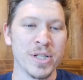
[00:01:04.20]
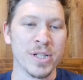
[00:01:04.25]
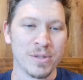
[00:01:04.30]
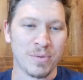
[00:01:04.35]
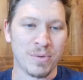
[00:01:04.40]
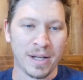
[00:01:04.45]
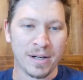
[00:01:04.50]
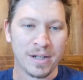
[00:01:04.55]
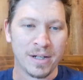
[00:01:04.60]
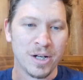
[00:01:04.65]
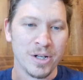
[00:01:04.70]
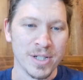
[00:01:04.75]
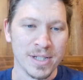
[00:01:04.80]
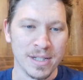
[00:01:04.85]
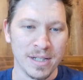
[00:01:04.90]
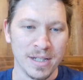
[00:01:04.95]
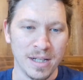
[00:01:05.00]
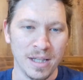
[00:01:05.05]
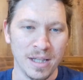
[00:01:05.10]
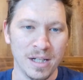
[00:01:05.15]
around it are just
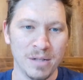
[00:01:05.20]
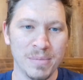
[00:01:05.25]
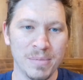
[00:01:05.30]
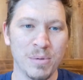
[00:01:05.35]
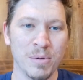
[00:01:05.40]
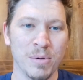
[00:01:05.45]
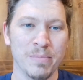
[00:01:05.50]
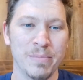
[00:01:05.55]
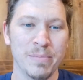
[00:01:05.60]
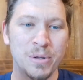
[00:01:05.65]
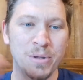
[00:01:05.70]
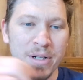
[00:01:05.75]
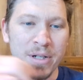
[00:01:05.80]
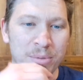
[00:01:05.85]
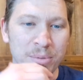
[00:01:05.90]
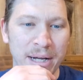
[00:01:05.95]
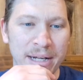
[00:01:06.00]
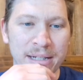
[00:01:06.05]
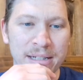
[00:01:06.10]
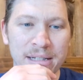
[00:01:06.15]
a little bit more muted,
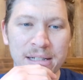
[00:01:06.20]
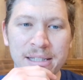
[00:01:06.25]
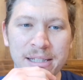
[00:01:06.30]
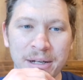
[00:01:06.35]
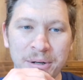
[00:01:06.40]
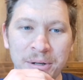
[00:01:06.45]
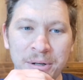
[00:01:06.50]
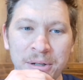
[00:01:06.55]
right? So